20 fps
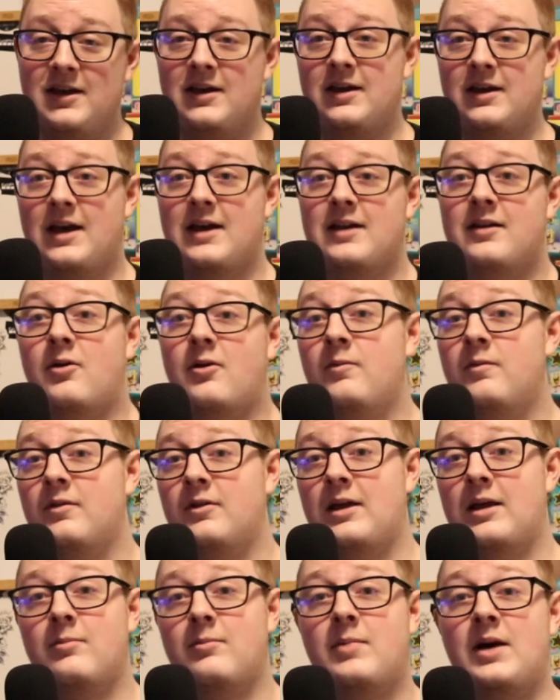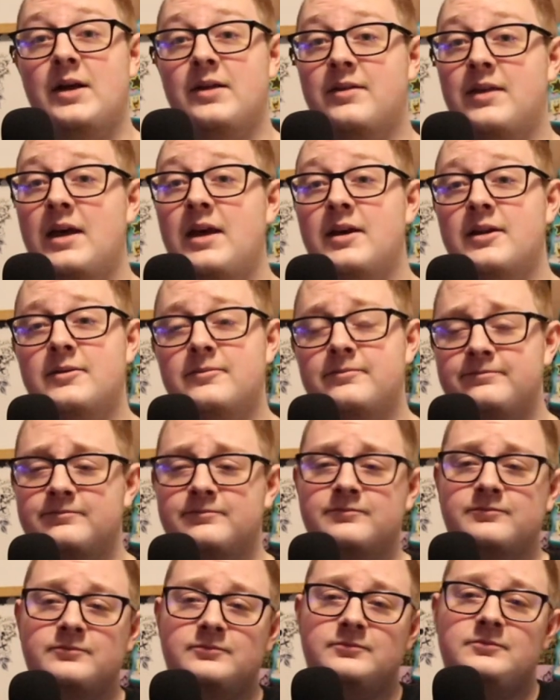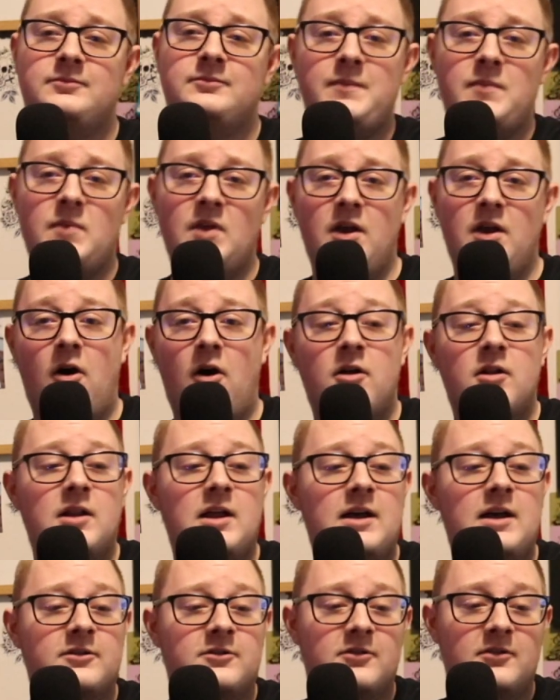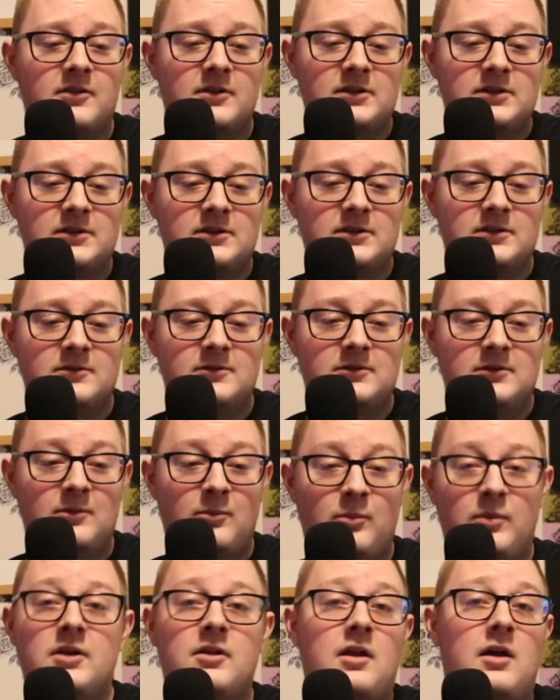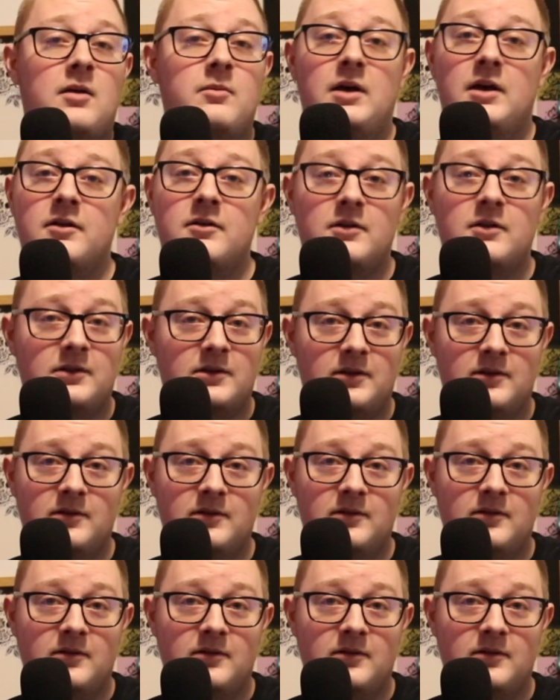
And hopefully, and by then, I'll actually be a lot better at this.